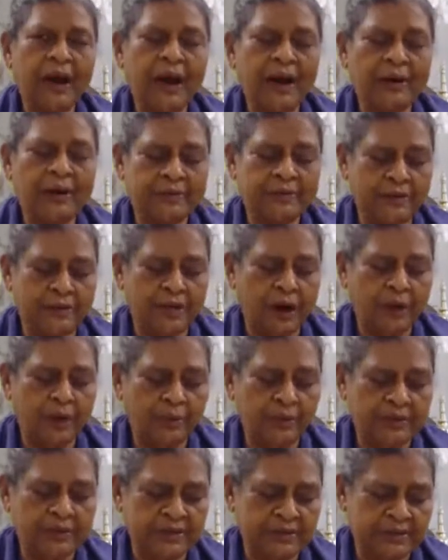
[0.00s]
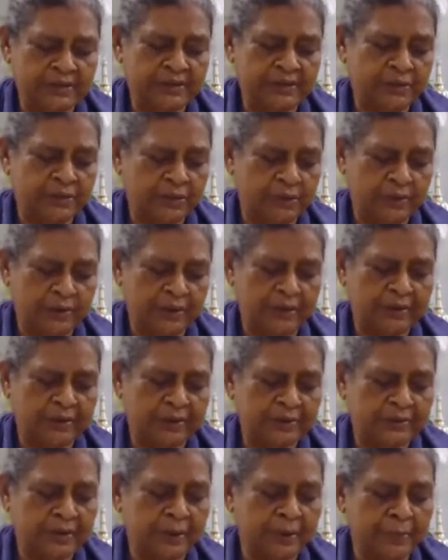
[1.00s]
I think now it is
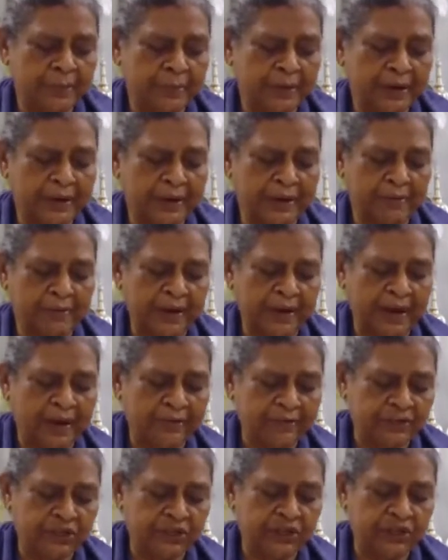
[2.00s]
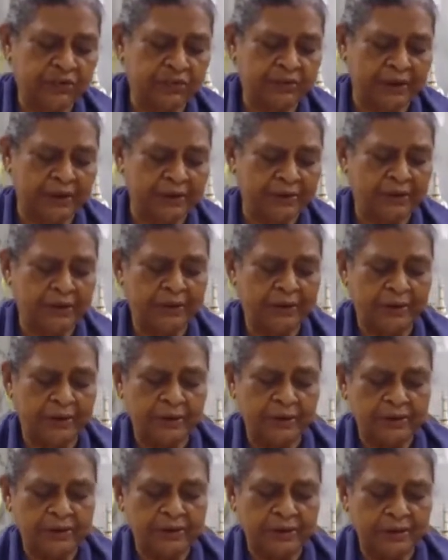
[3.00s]
completely, we have achieved that.
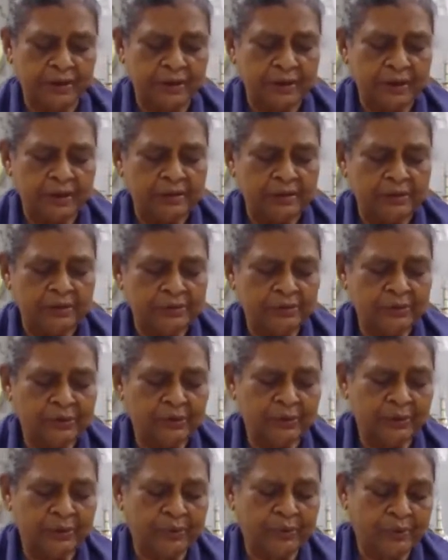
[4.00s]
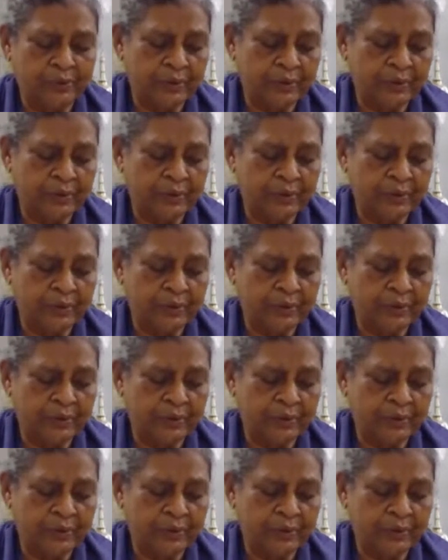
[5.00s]
So